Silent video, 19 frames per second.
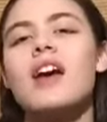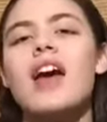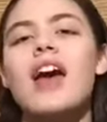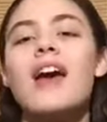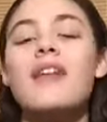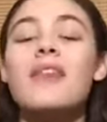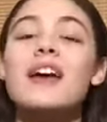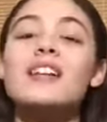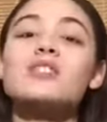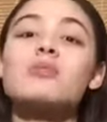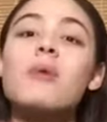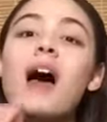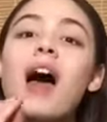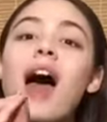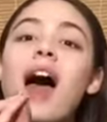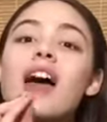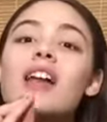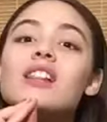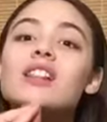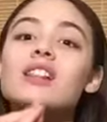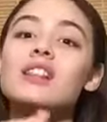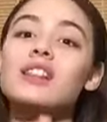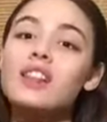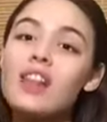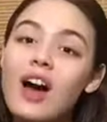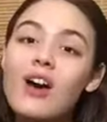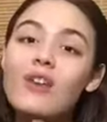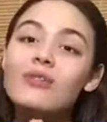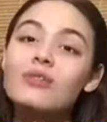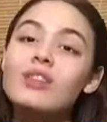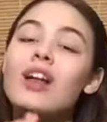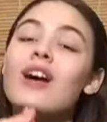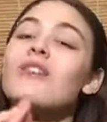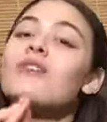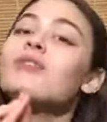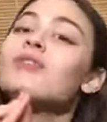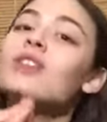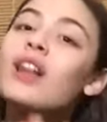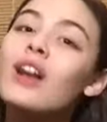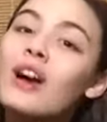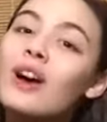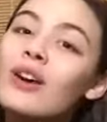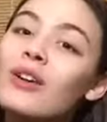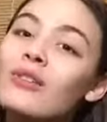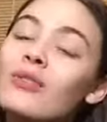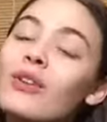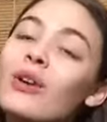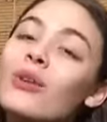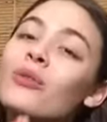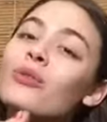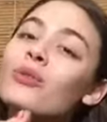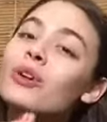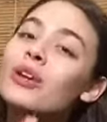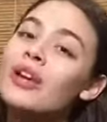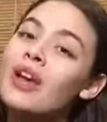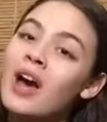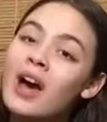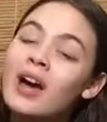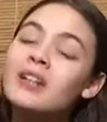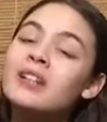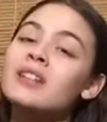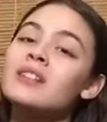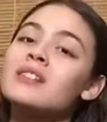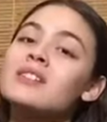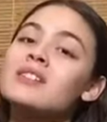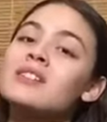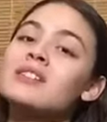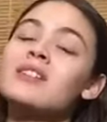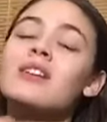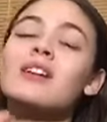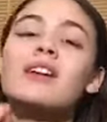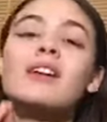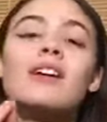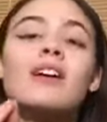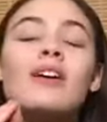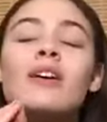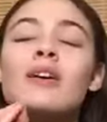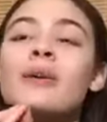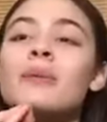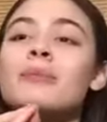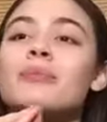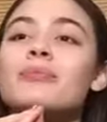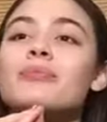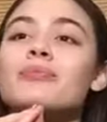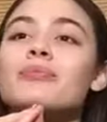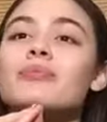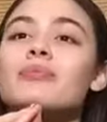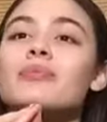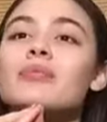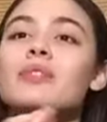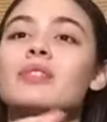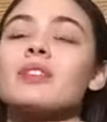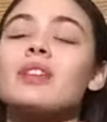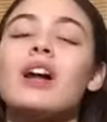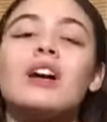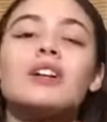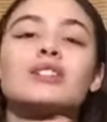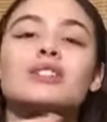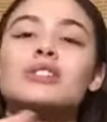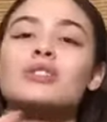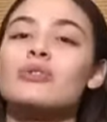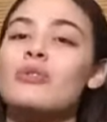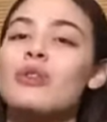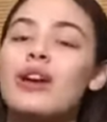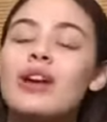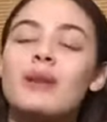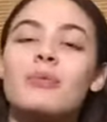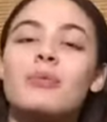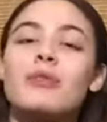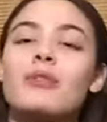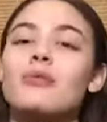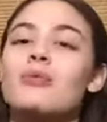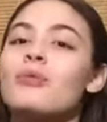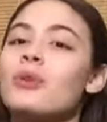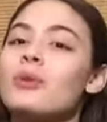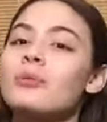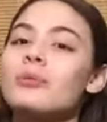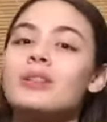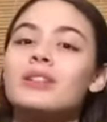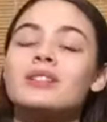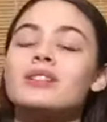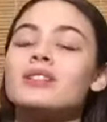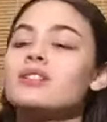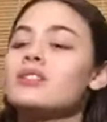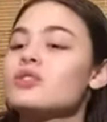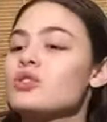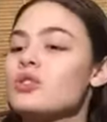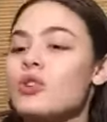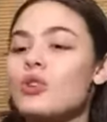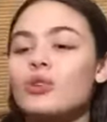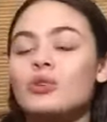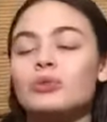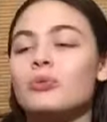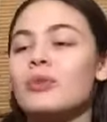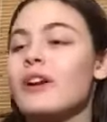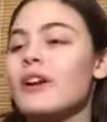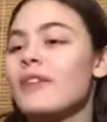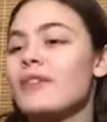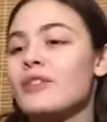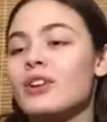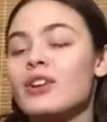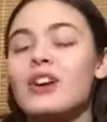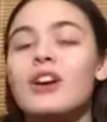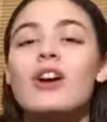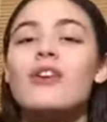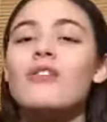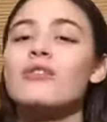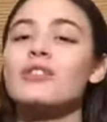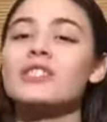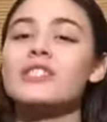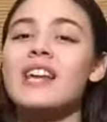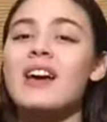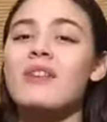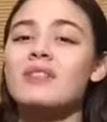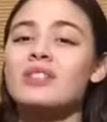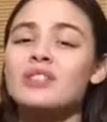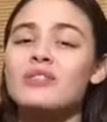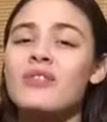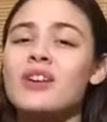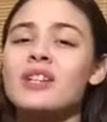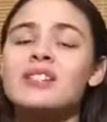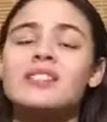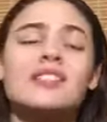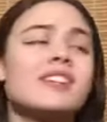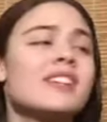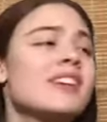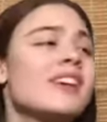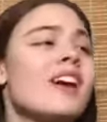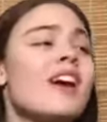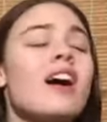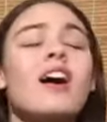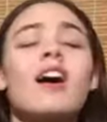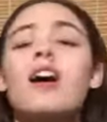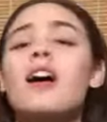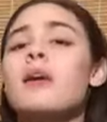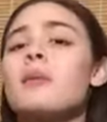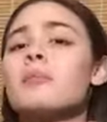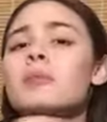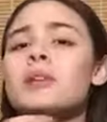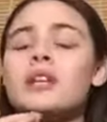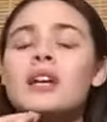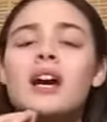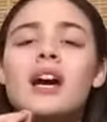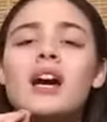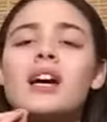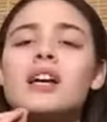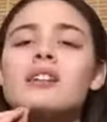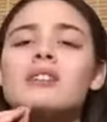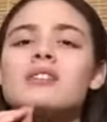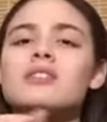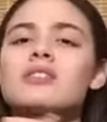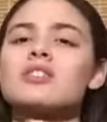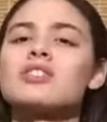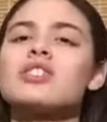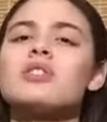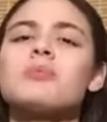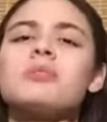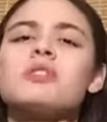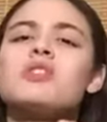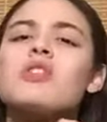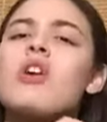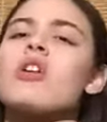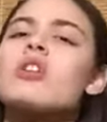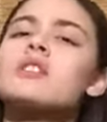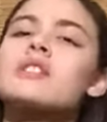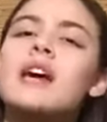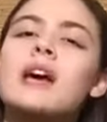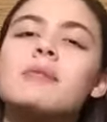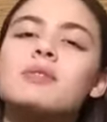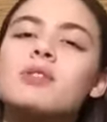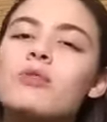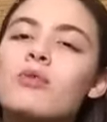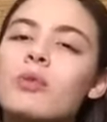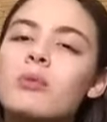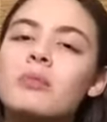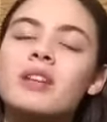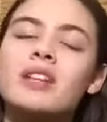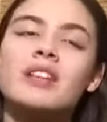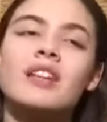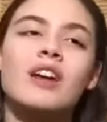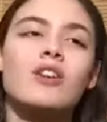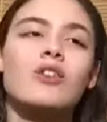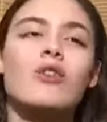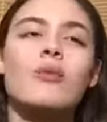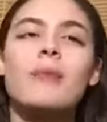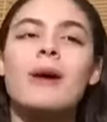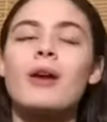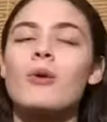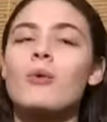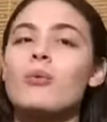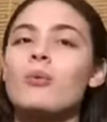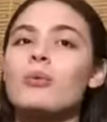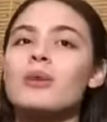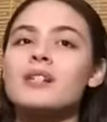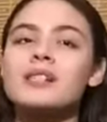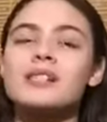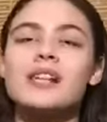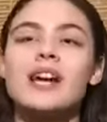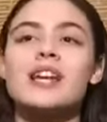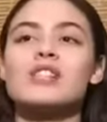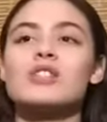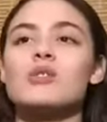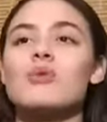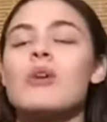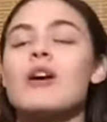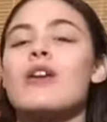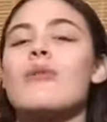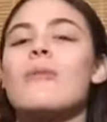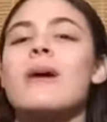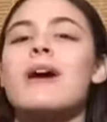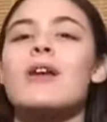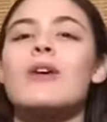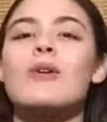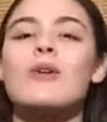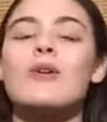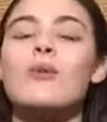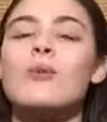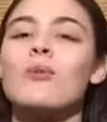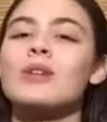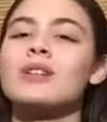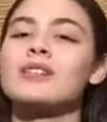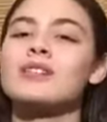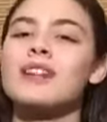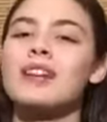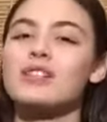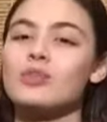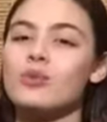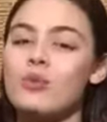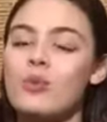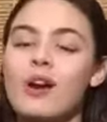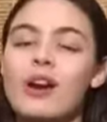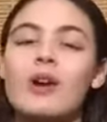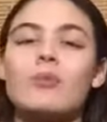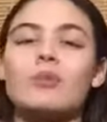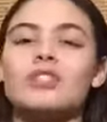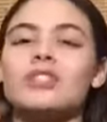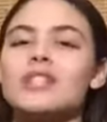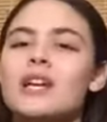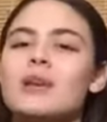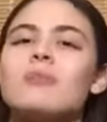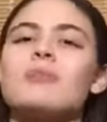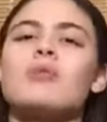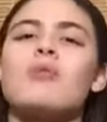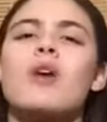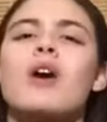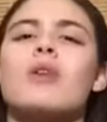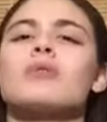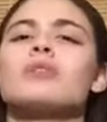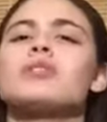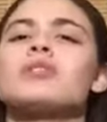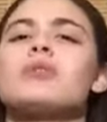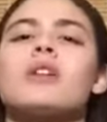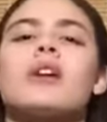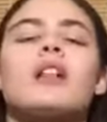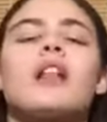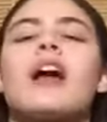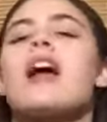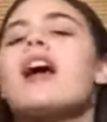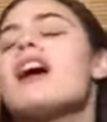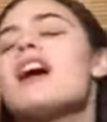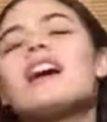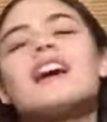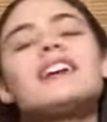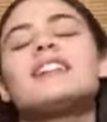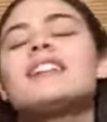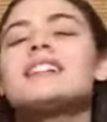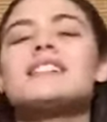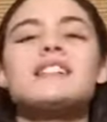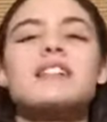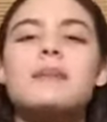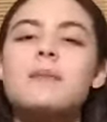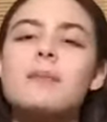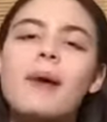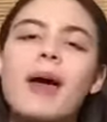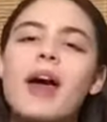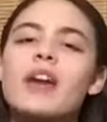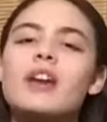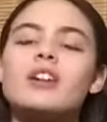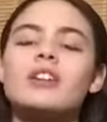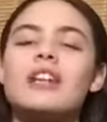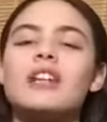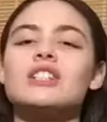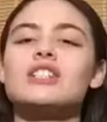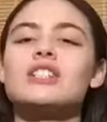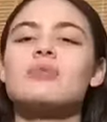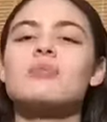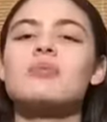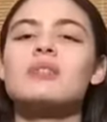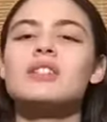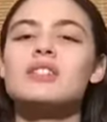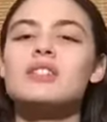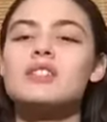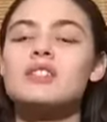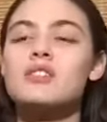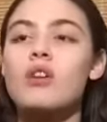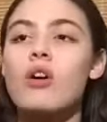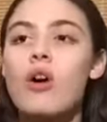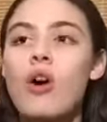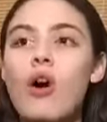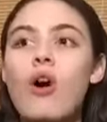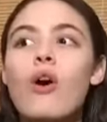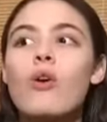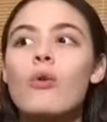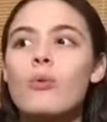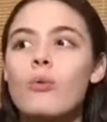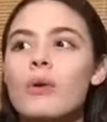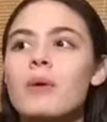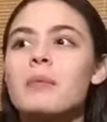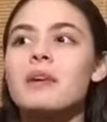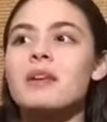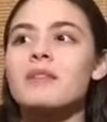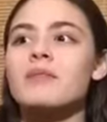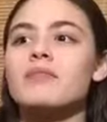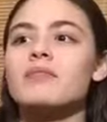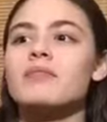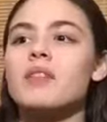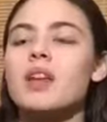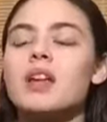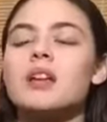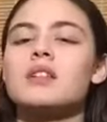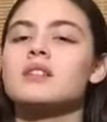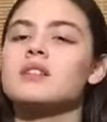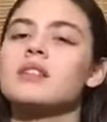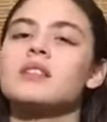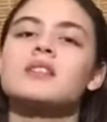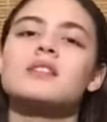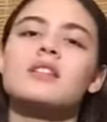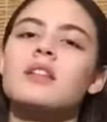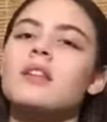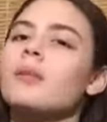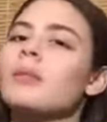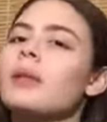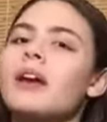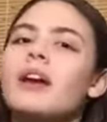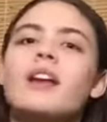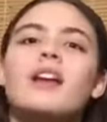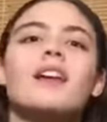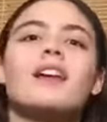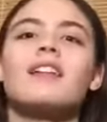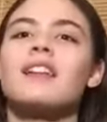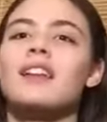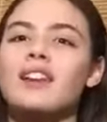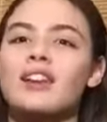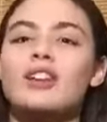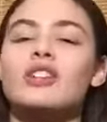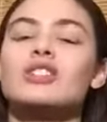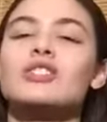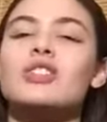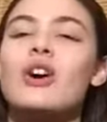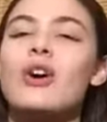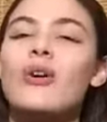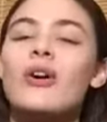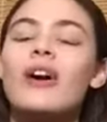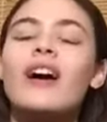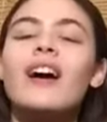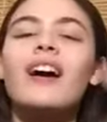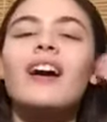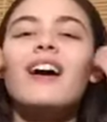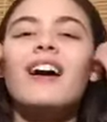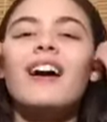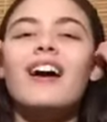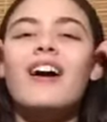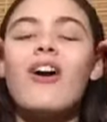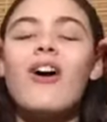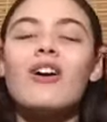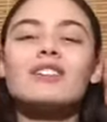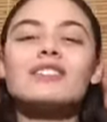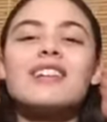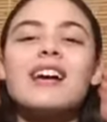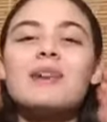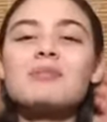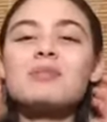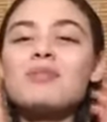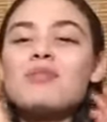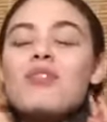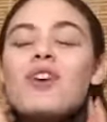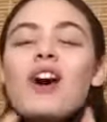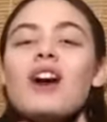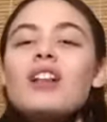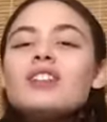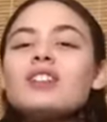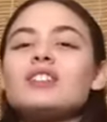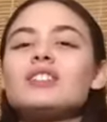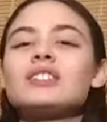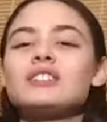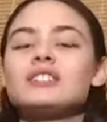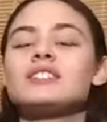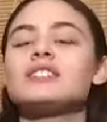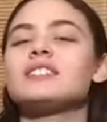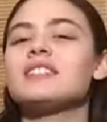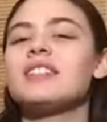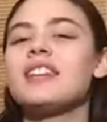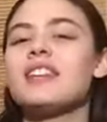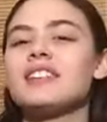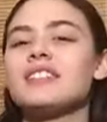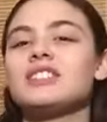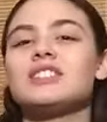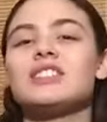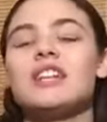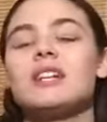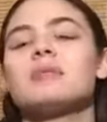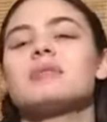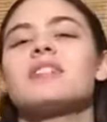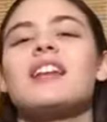And that's why I love love love Rihanna's um lingerie performance shows whatever for Savage Fenty because she puts all types of women in there no matter what size you are no matter what size you wear what shape you are what you look like it doesn't matter like she puts all women that exist in the planet in her show all types of colors and shapes and